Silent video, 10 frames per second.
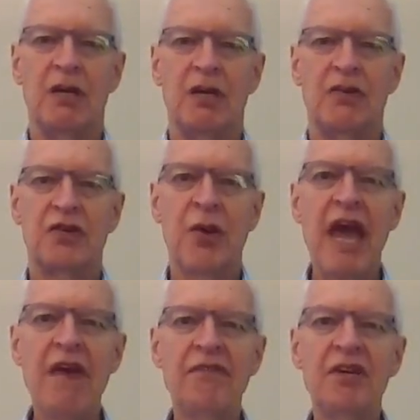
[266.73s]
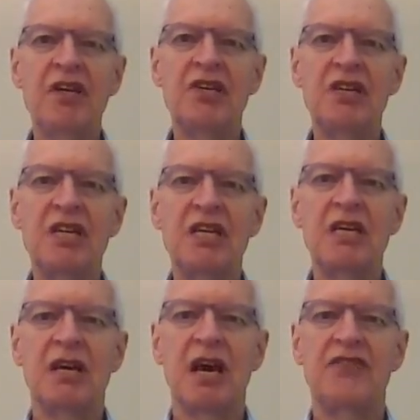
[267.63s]
So F and D
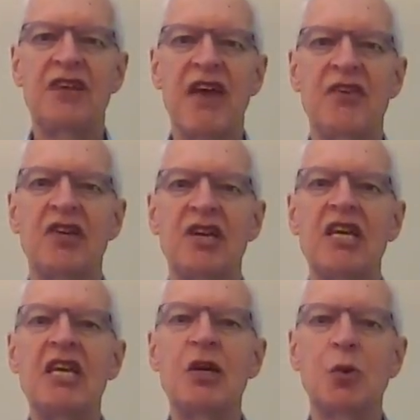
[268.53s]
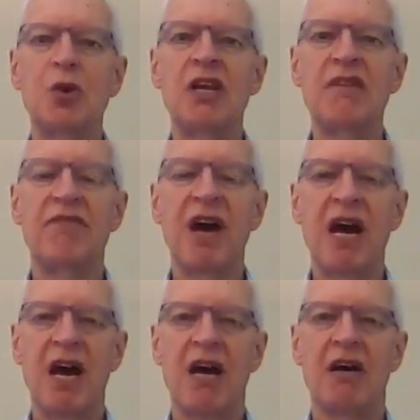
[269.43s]
are tethered equally
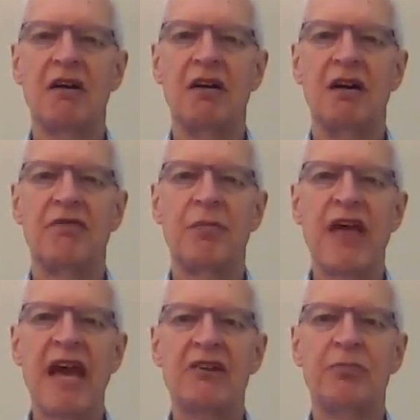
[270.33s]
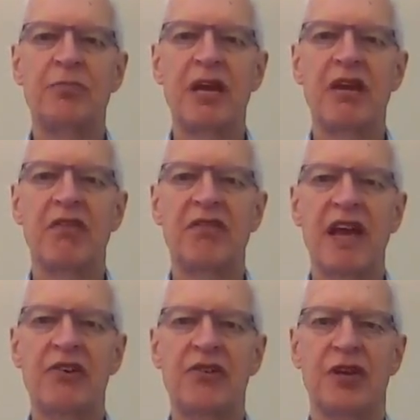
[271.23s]
far from that pink
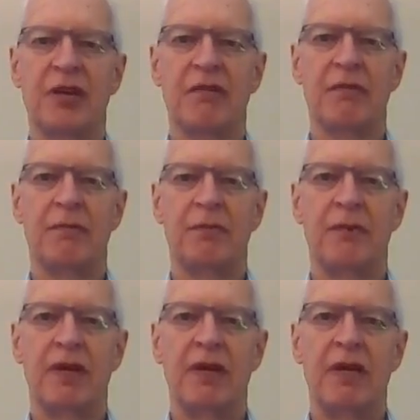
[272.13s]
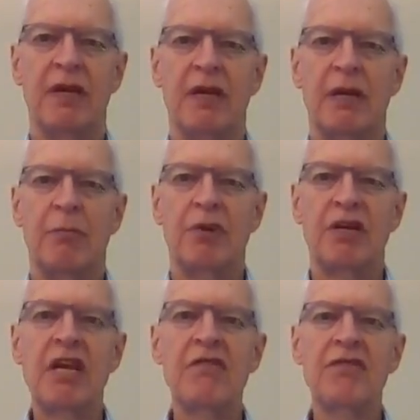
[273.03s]
factory. But
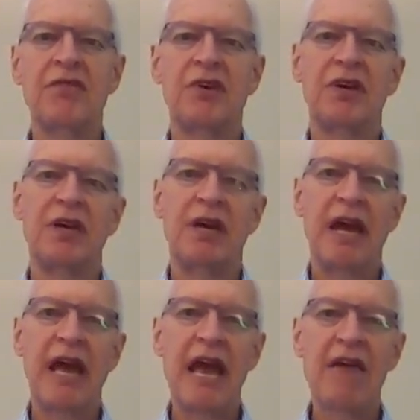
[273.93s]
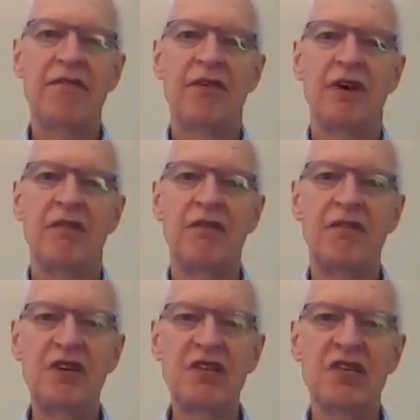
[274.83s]
if F
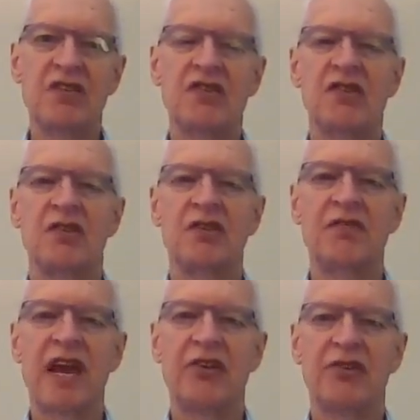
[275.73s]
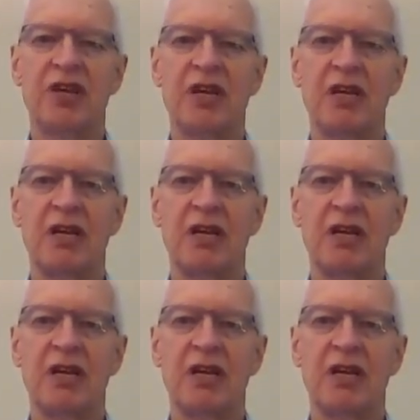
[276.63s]
visits the factory,